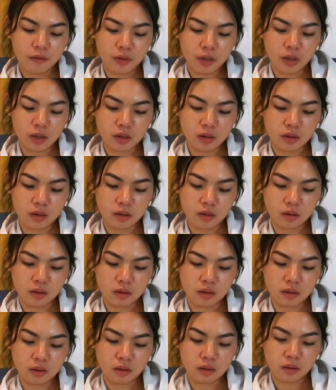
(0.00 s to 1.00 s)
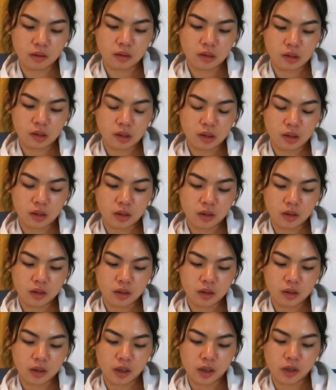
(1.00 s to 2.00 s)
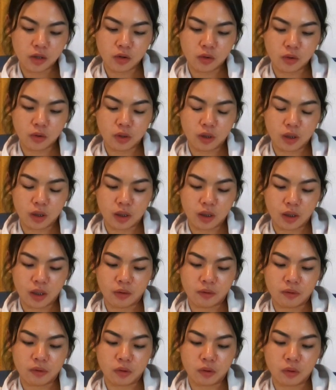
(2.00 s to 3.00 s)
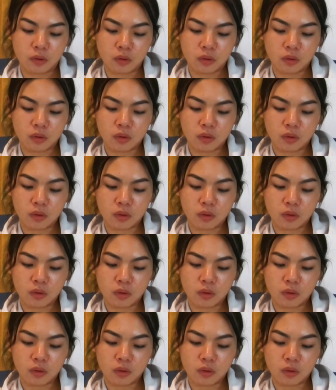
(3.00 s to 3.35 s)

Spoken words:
After this show done, I will